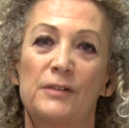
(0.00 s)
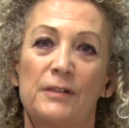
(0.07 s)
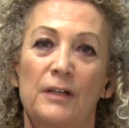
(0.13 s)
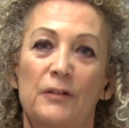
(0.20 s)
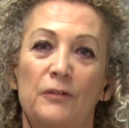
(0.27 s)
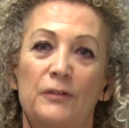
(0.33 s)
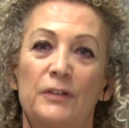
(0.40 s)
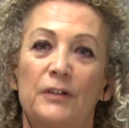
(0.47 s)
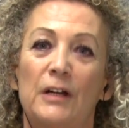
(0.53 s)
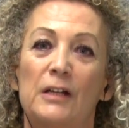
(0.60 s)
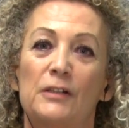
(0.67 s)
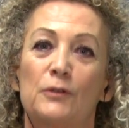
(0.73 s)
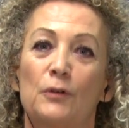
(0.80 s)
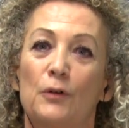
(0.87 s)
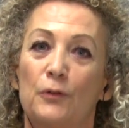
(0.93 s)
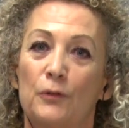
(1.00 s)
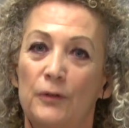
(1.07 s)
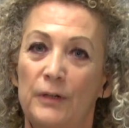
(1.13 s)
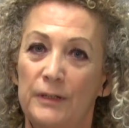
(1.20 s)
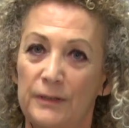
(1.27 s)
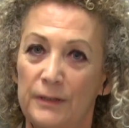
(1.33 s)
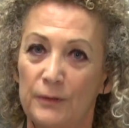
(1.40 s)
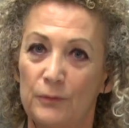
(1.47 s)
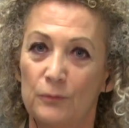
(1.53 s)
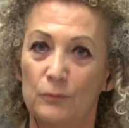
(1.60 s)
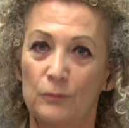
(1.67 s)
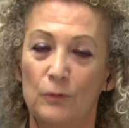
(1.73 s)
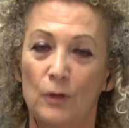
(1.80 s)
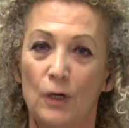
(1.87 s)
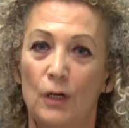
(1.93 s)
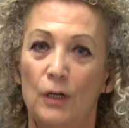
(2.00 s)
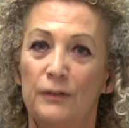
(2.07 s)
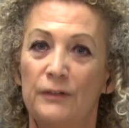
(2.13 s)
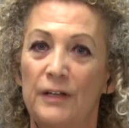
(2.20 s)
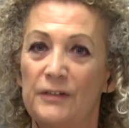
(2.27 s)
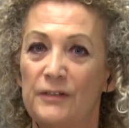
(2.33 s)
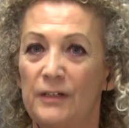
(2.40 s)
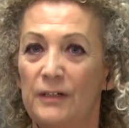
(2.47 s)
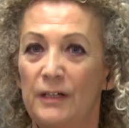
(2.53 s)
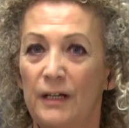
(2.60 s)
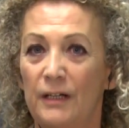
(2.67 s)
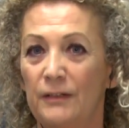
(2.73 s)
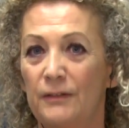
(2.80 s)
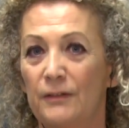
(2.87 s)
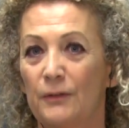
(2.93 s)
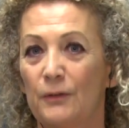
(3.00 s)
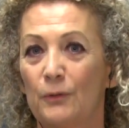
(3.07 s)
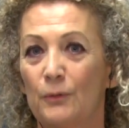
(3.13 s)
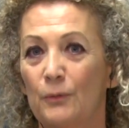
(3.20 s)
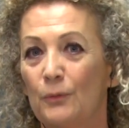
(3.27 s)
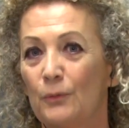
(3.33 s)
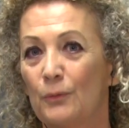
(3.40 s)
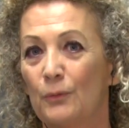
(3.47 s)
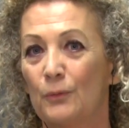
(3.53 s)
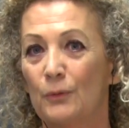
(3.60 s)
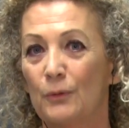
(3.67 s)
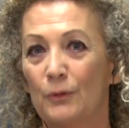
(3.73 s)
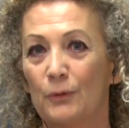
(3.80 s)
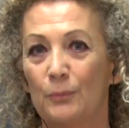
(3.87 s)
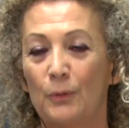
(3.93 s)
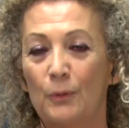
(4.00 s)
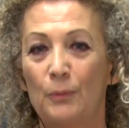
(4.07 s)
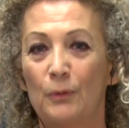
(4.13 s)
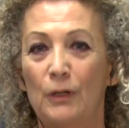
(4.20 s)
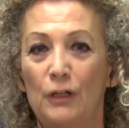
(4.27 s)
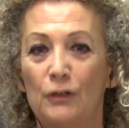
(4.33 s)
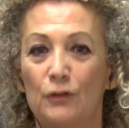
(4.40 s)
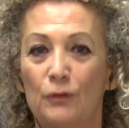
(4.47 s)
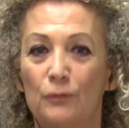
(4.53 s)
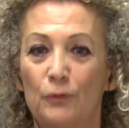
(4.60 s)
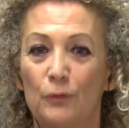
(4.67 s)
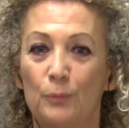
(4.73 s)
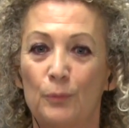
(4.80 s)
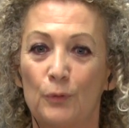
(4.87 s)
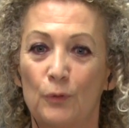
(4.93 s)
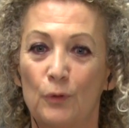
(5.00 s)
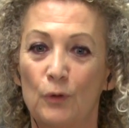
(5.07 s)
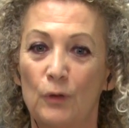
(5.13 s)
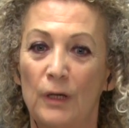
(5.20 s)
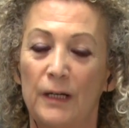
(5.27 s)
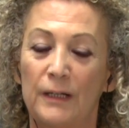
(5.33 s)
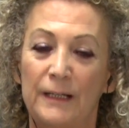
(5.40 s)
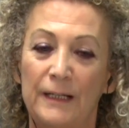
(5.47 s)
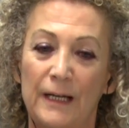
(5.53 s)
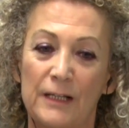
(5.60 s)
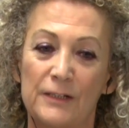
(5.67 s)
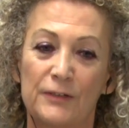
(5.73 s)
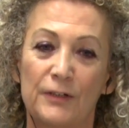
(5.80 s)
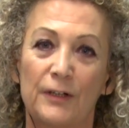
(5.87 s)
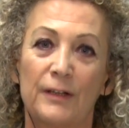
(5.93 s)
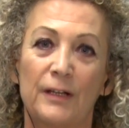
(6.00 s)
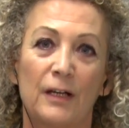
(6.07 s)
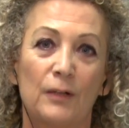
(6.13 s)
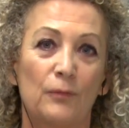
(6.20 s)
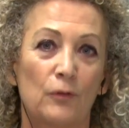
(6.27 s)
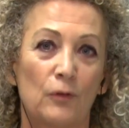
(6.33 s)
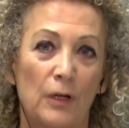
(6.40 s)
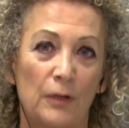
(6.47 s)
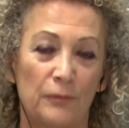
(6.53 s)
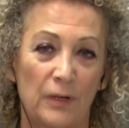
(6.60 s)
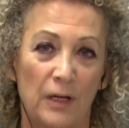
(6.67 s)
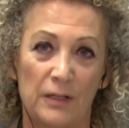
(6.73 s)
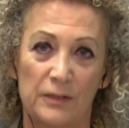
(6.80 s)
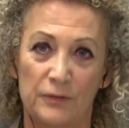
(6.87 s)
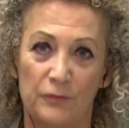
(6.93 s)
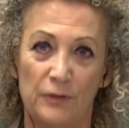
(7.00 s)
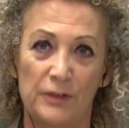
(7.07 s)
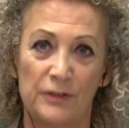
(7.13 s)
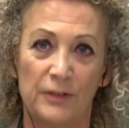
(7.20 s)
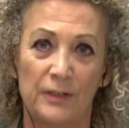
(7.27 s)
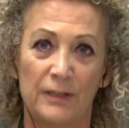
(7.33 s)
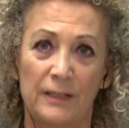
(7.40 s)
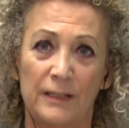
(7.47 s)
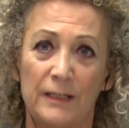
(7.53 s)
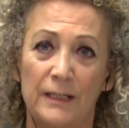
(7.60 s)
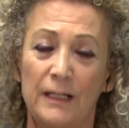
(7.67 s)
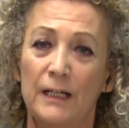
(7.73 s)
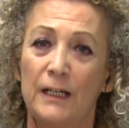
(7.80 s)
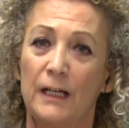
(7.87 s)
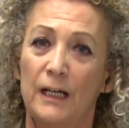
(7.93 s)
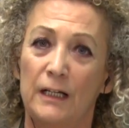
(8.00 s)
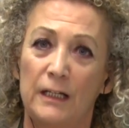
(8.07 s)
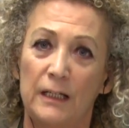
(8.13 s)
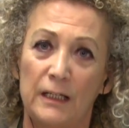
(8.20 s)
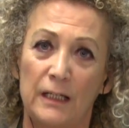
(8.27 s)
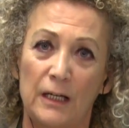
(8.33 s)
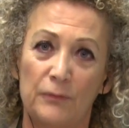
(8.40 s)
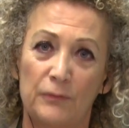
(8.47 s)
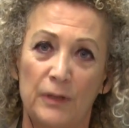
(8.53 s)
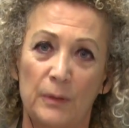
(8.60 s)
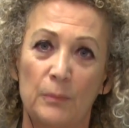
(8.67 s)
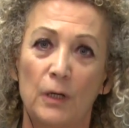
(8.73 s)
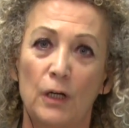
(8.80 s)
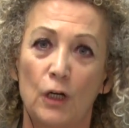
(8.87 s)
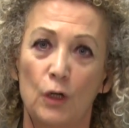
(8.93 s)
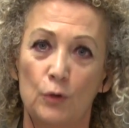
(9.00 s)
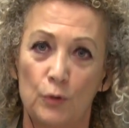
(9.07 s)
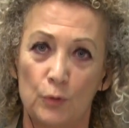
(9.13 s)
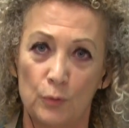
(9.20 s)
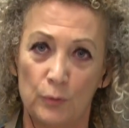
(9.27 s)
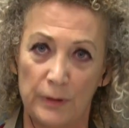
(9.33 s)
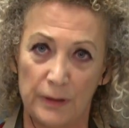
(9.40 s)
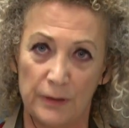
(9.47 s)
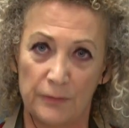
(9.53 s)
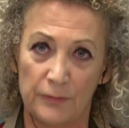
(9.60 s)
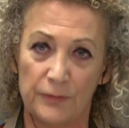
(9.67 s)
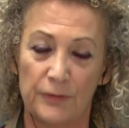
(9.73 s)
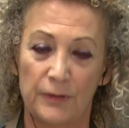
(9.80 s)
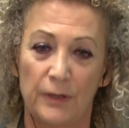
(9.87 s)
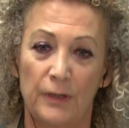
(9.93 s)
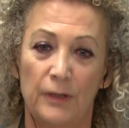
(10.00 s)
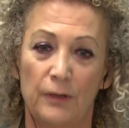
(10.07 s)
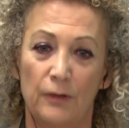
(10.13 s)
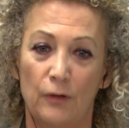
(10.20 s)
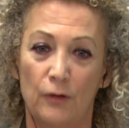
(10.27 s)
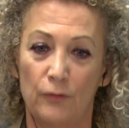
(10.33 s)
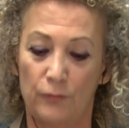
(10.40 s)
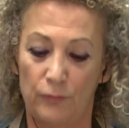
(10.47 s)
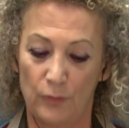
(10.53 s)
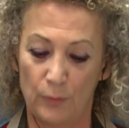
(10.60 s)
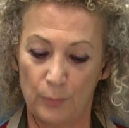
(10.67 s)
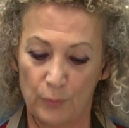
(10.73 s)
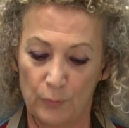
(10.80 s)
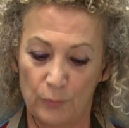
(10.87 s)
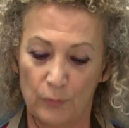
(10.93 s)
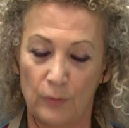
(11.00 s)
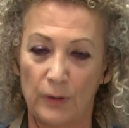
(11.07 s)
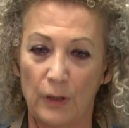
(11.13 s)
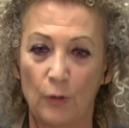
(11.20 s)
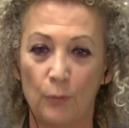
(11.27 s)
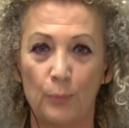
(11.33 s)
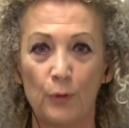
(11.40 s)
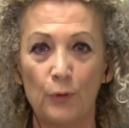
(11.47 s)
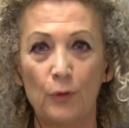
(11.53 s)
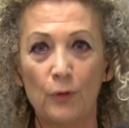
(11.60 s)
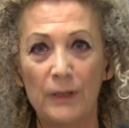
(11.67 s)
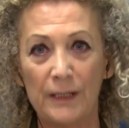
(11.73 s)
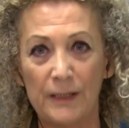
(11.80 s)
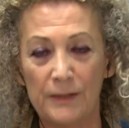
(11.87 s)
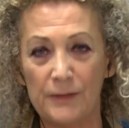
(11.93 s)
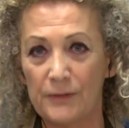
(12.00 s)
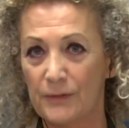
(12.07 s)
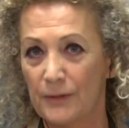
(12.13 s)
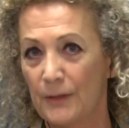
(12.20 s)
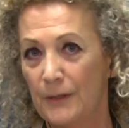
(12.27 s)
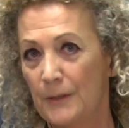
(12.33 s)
secretary has the authority to designate a population for parole, and he has done that for Afghans recently, and he gave them 2 years of parole. Now, parolees